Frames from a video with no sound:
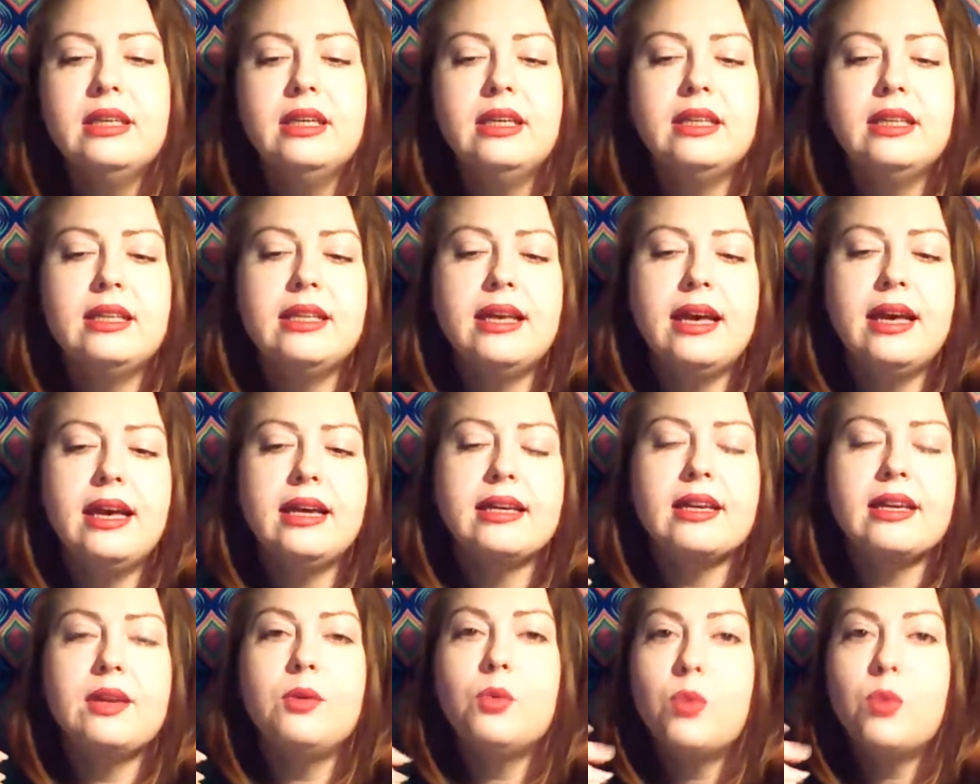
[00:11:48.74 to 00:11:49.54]

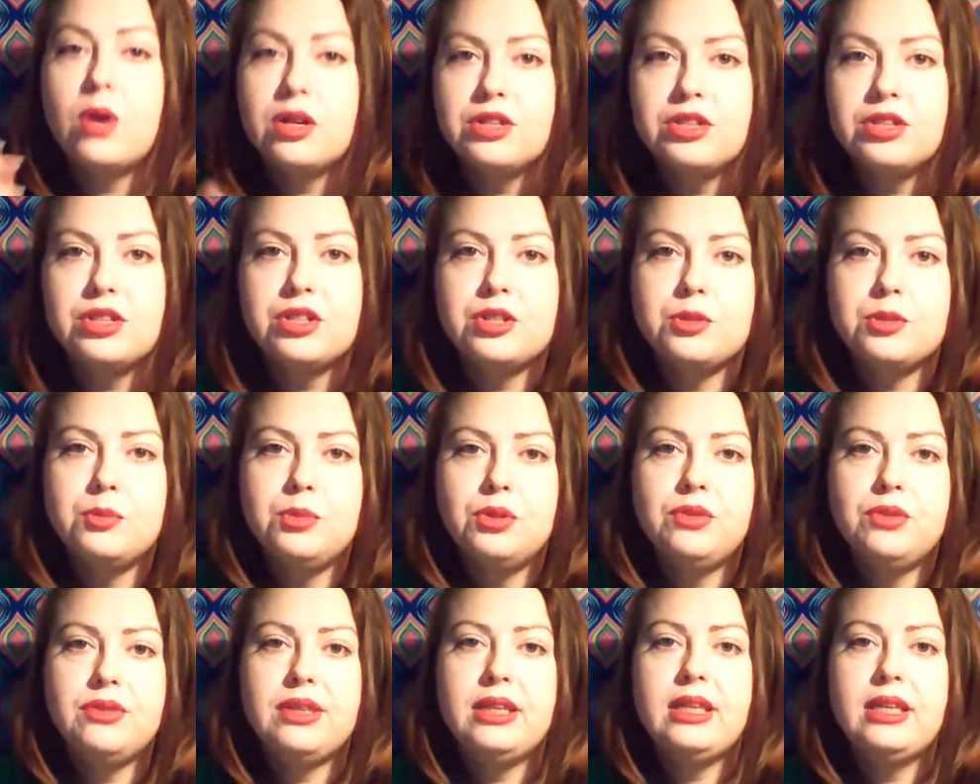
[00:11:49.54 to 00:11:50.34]
that can watch this
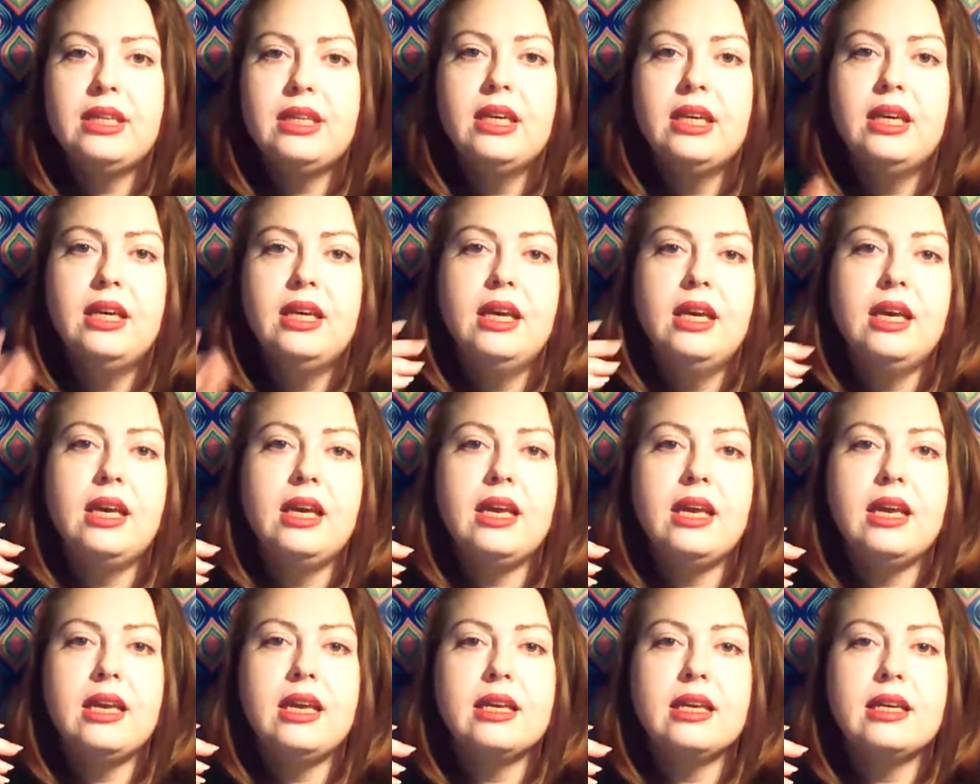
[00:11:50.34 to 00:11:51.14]
movie,
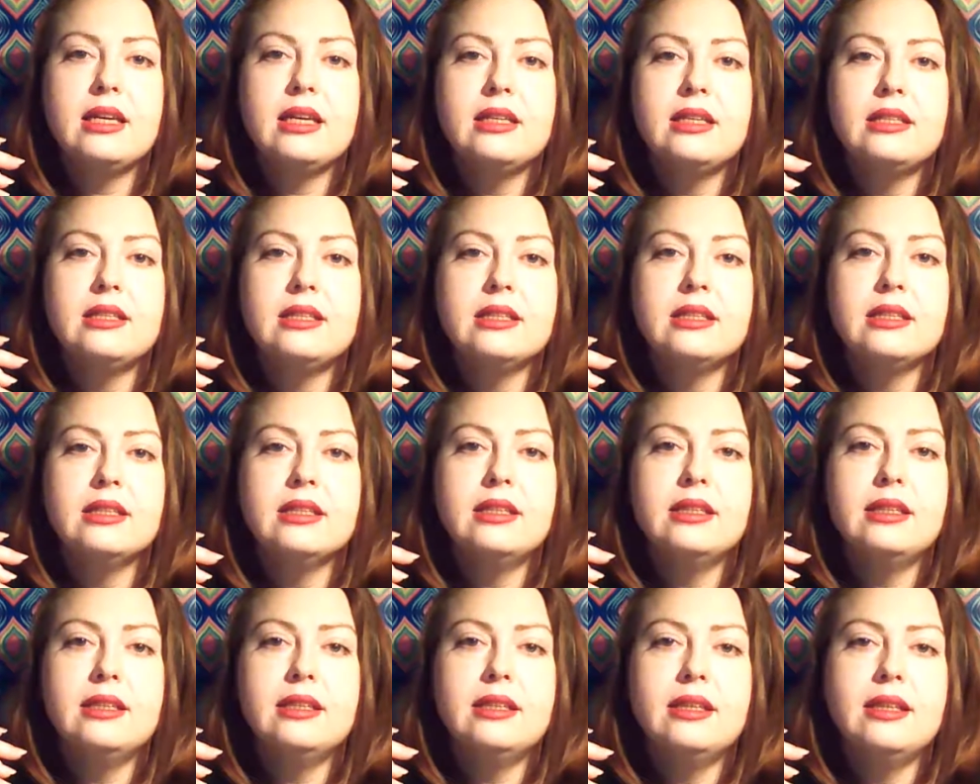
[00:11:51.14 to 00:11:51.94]
and
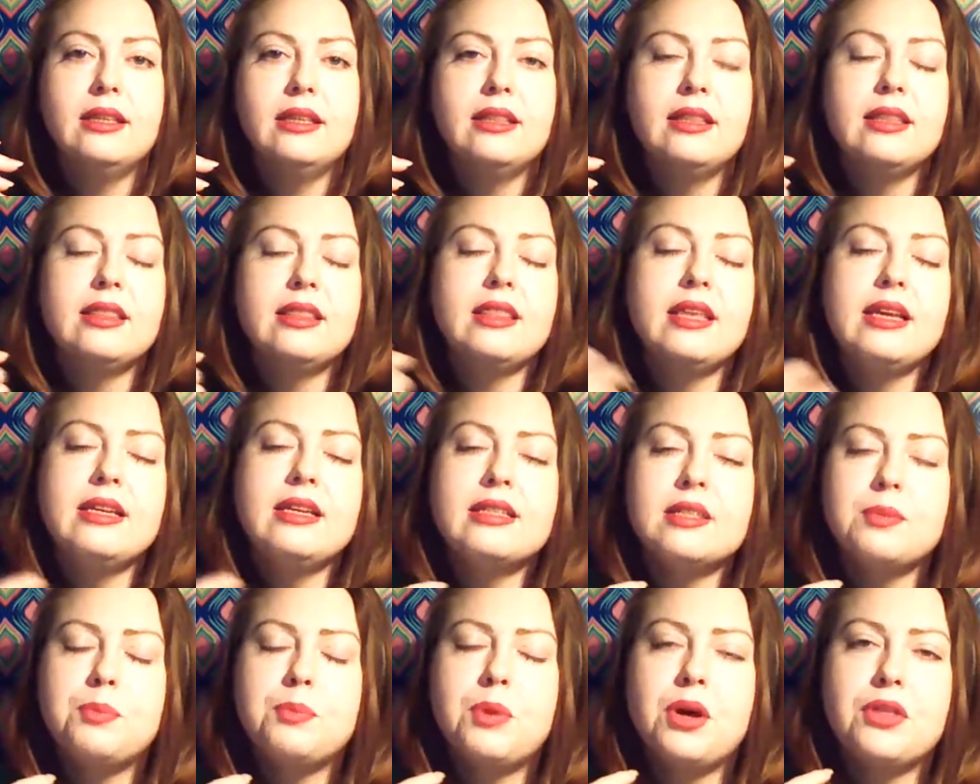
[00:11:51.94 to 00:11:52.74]
the things
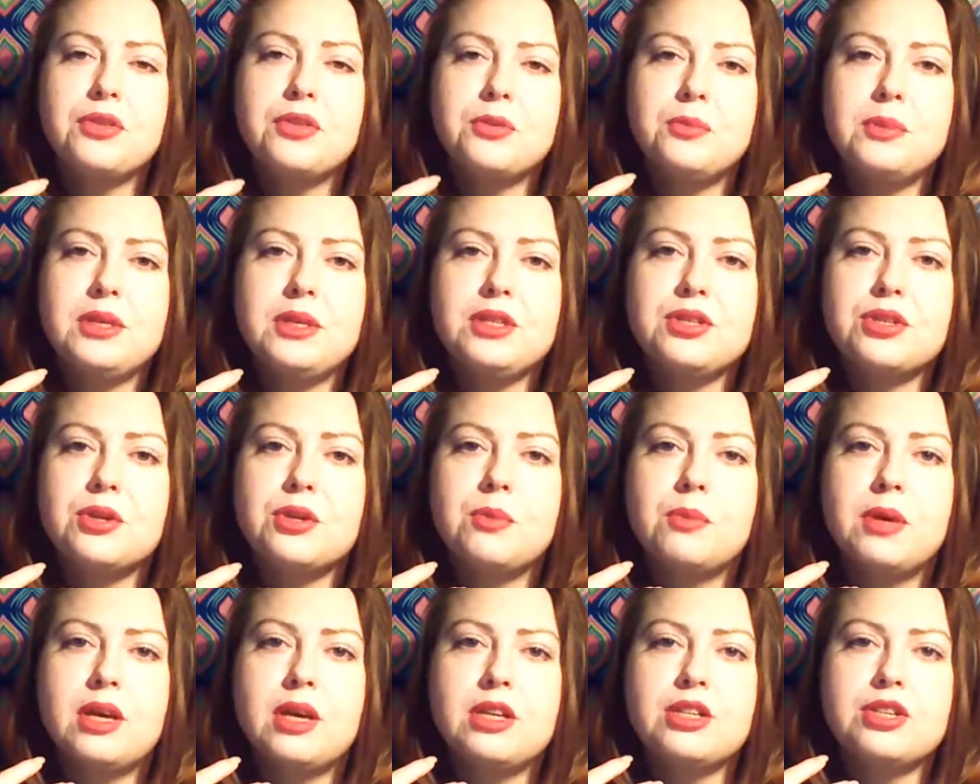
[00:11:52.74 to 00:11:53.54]
that bothered me so
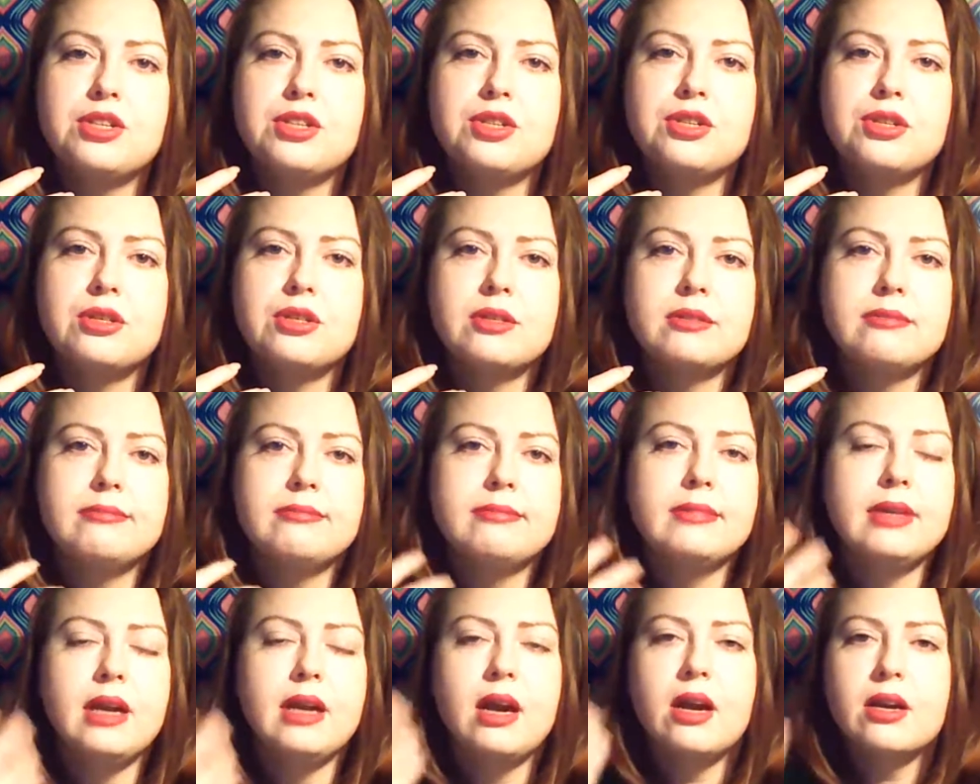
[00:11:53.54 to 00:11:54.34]
much
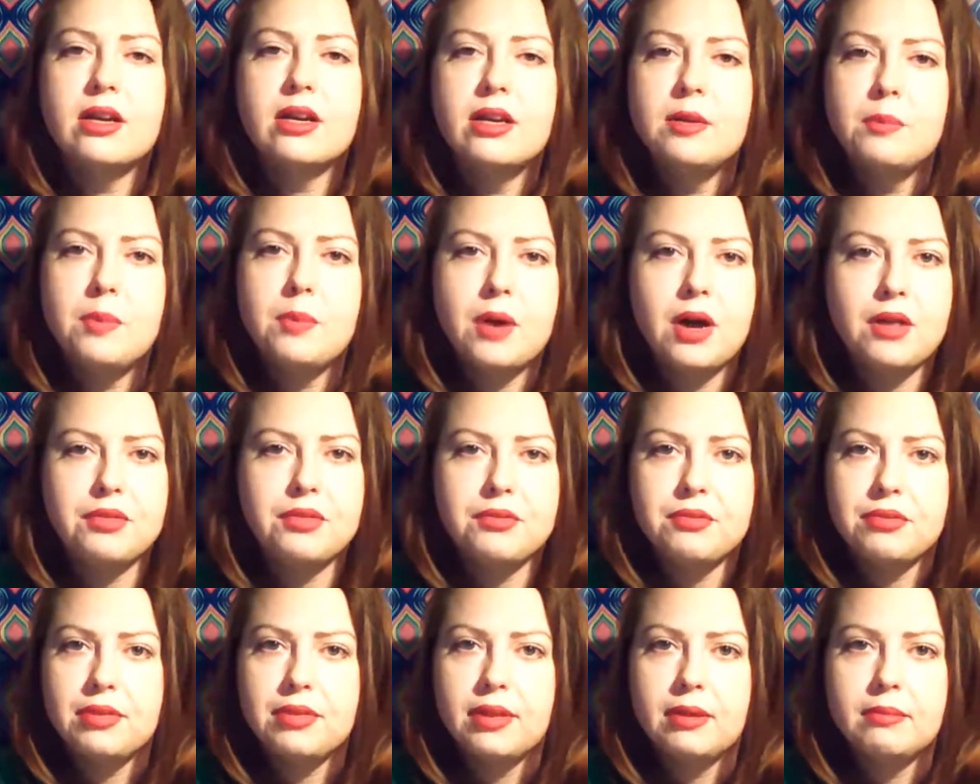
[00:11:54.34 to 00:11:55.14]
aren't going to
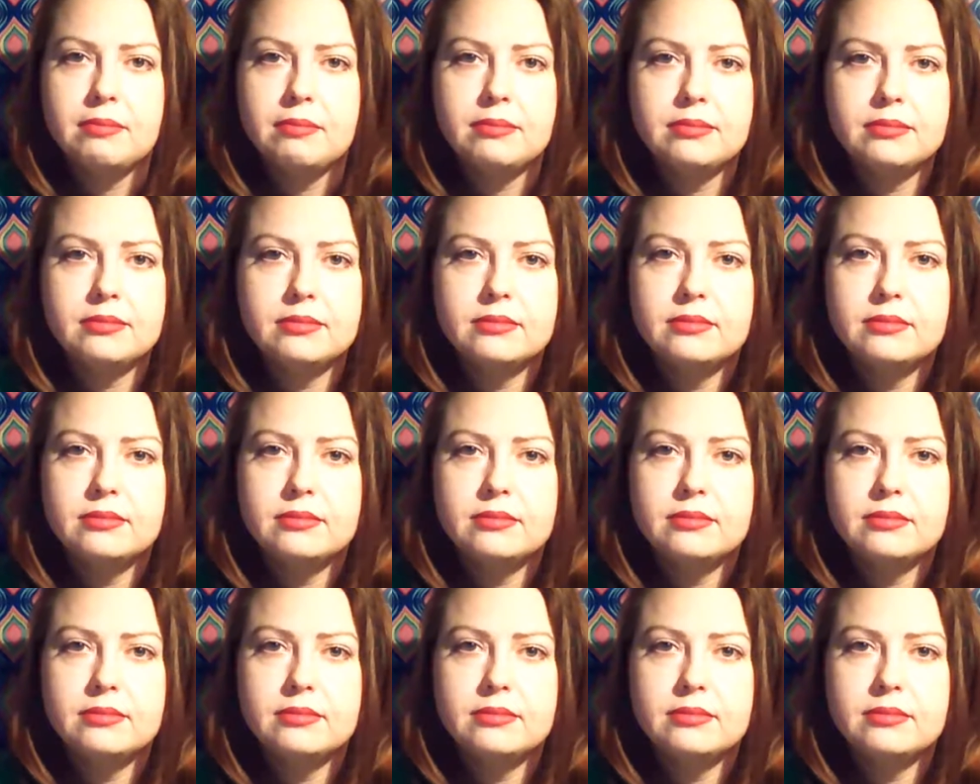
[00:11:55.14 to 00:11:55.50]
bother them.